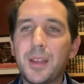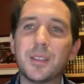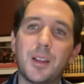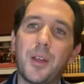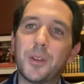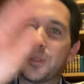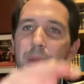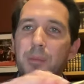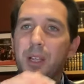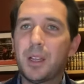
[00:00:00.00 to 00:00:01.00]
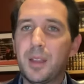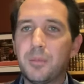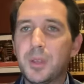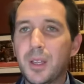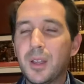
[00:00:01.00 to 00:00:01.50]
And others maybe
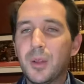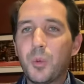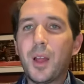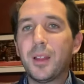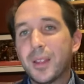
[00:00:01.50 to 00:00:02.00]
claimed, well,